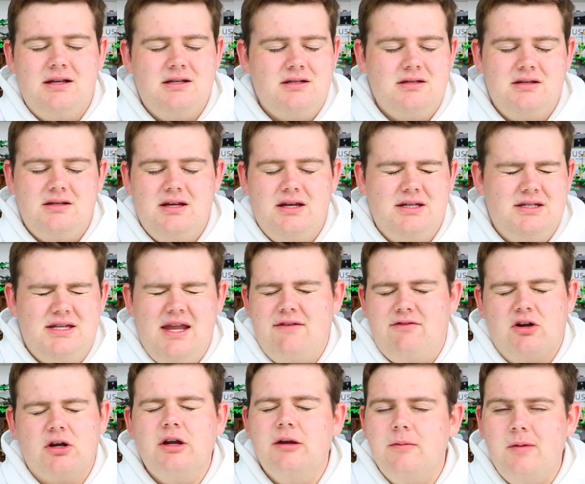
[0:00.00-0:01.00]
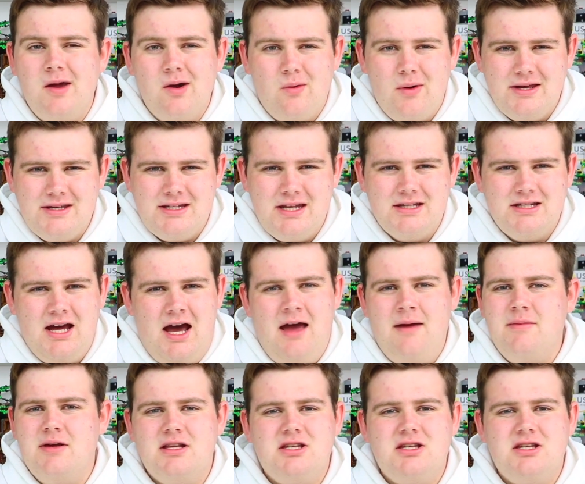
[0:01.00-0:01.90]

and is never going to be a waste of time.